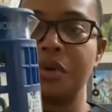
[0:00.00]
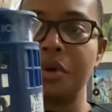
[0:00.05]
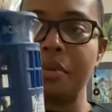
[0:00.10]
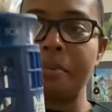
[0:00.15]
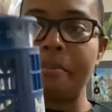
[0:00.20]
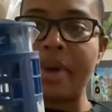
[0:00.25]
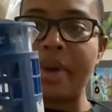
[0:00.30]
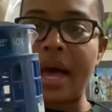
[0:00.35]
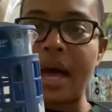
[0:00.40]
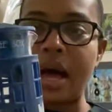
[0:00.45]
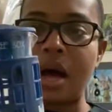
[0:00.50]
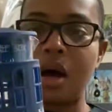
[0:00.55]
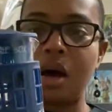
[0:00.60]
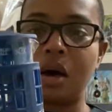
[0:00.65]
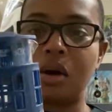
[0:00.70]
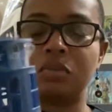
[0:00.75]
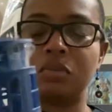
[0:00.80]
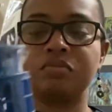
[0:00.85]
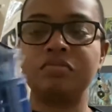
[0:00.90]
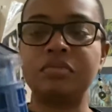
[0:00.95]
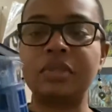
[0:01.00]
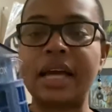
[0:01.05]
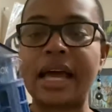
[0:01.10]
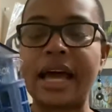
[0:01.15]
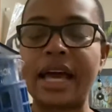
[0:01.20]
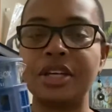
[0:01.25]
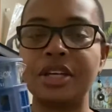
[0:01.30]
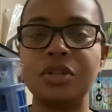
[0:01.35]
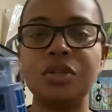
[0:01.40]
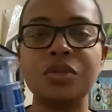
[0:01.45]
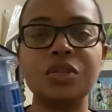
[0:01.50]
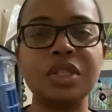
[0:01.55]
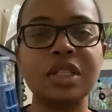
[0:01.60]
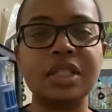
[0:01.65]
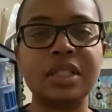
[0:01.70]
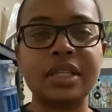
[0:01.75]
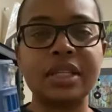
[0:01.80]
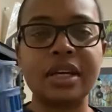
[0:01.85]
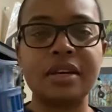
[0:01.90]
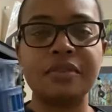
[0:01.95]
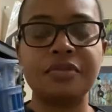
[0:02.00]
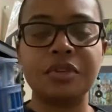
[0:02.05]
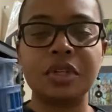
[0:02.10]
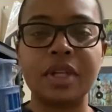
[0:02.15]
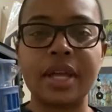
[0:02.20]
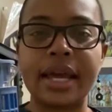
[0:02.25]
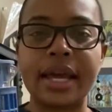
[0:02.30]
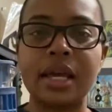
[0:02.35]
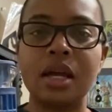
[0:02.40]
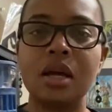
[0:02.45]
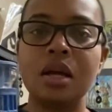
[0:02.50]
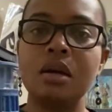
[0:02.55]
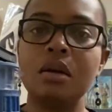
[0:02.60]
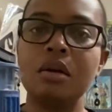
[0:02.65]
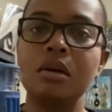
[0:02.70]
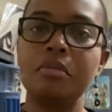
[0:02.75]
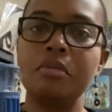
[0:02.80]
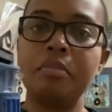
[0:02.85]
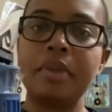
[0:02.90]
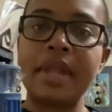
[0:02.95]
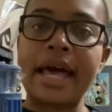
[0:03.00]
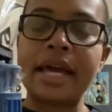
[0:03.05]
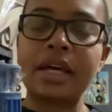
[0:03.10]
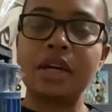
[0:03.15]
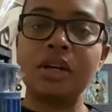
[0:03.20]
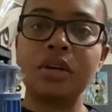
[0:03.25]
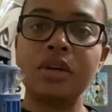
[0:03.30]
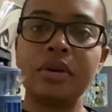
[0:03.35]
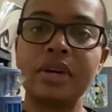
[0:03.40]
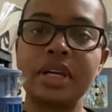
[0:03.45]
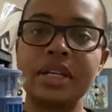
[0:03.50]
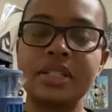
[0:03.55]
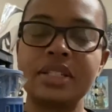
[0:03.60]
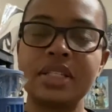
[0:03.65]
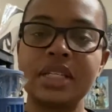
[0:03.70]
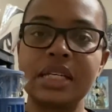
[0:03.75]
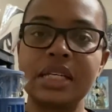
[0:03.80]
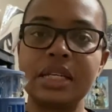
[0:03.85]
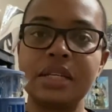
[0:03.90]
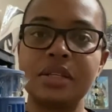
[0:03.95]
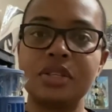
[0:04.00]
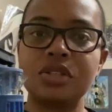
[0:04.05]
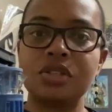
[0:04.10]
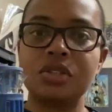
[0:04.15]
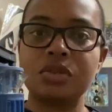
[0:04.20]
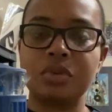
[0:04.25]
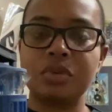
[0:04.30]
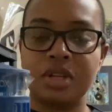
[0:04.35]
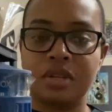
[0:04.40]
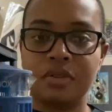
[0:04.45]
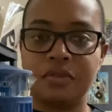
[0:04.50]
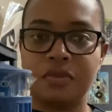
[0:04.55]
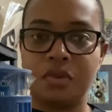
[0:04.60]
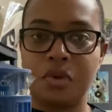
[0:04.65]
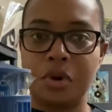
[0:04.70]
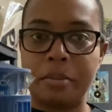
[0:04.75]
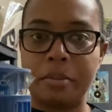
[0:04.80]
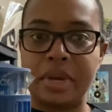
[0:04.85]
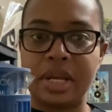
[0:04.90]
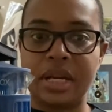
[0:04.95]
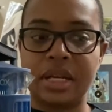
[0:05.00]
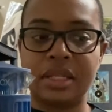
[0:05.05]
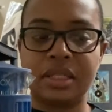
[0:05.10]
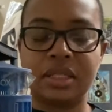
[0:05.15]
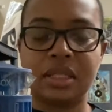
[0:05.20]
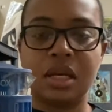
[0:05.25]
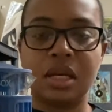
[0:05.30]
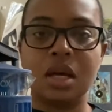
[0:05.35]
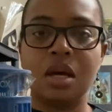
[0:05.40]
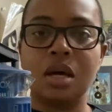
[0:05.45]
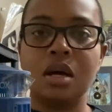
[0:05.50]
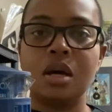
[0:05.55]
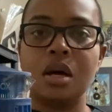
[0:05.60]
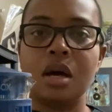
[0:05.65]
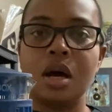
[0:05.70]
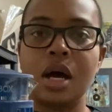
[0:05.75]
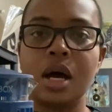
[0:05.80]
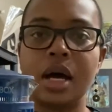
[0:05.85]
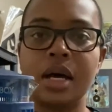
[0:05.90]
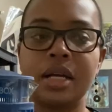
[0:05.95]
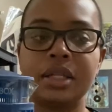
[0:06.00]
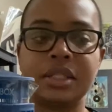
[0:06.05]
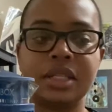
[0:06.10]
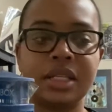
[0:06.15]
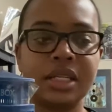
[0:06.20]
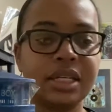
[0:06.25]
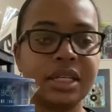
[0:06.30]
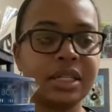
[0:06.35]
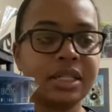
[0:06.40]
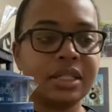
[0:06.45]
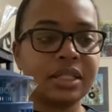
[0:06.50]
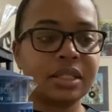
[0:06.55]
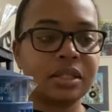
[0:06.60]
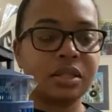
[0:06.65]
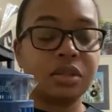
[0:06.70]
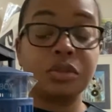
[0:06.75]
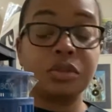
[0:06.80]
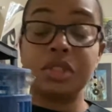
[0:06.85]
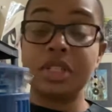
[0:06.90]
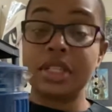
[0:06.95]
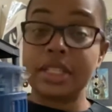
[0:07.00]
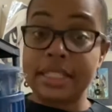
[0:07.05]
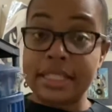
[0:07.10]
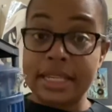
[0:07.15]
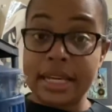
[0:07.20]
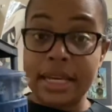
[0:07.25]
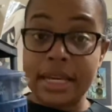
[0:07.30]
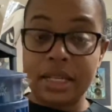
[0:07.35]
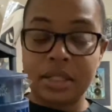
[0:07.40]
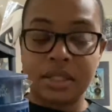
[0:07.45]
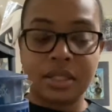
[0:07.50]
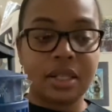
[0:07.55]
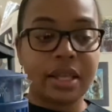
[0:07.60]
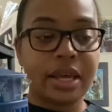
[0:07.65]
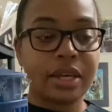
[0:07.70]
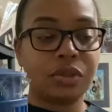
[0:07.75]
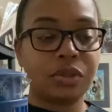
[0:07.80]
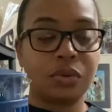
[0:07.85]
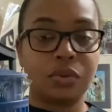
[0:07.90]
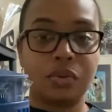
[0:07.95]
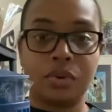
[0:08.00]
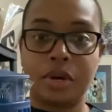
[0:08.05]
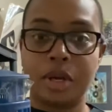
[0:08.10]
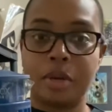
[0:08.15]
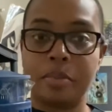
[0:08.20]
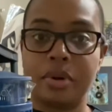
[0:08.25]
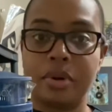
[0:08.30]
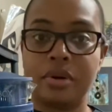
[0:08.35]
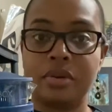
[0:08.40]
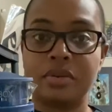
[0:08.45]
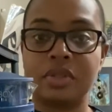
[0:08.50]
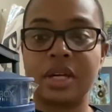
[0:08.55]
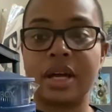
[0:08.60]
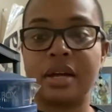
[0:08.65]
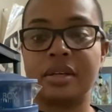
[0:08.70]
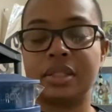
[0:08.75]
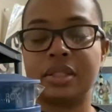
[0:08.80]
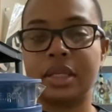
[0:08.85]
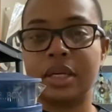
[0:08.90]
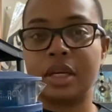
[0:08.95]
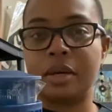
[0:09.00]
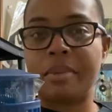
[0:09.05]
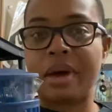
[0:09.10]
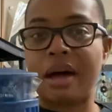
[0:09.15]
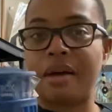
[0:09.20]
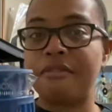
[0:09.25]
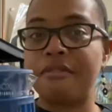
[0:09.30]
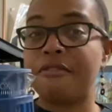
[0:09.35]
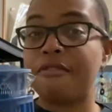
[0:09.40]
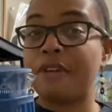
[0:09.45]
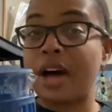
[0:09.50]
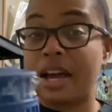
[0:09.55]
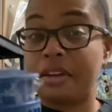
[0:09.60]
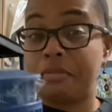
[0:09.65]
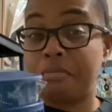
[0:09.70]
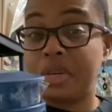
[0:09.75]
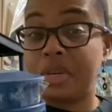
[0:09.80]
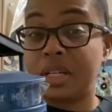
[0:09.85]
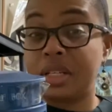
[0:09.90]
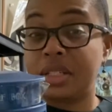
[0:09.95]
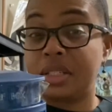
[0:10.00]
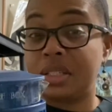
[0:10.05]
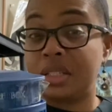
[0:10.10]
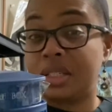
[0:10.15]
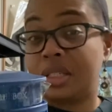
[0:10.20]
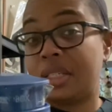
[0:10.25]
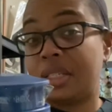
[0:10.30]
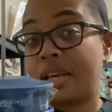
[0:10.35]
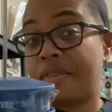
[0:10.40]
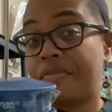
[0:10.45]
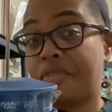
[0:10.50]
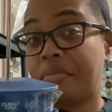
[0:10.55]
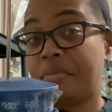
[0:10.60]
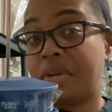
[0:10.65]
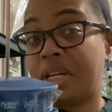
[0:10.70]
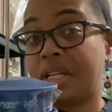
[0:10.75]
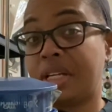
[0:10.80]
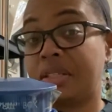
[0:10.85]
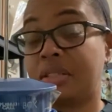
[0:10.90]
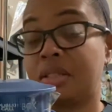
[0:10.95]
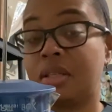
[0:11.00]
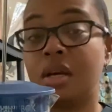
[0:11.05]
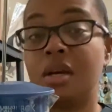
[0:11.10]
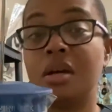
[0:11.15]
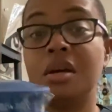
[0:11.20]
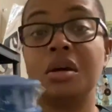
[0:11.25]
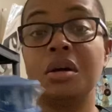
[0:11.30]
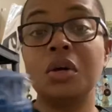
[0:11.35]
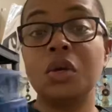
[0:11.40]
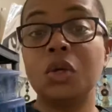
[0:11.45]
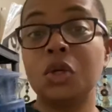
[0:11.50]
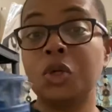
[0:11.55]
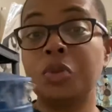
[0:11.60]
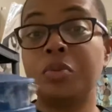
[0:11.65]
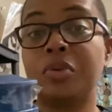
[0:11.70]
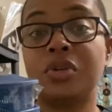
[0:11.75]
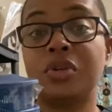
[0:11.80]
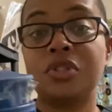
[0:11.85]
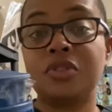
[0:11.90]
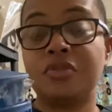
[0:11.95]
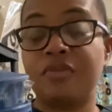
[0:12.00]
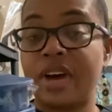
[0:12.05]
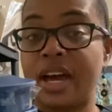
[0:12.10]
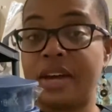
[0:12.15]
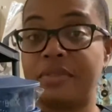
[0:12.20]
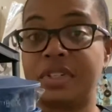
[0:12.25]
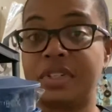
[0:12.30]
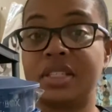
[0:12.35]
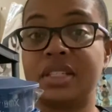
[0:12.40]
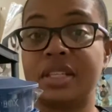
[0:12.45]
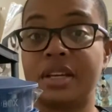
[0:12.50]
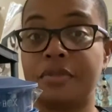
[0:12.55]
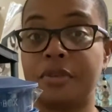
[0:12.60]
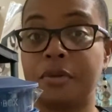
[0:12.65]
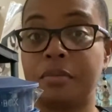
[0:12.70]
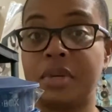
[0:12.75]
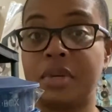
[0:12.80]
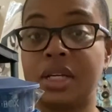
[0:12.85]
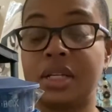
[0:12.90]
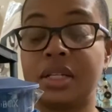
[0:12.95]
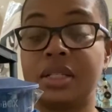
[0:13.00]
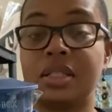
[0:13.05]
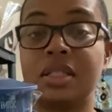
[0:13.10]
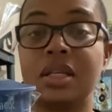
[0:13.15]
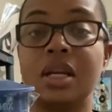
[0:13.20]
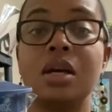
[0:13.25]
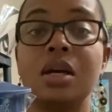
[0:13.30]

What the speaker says: about, I usually say for like black and green teas, 3 to 4 minutes. Teas or tisanes like the rooibos, I'll say about 5 minutes to 7 minutes. Herbals, 5 to 7 minutes.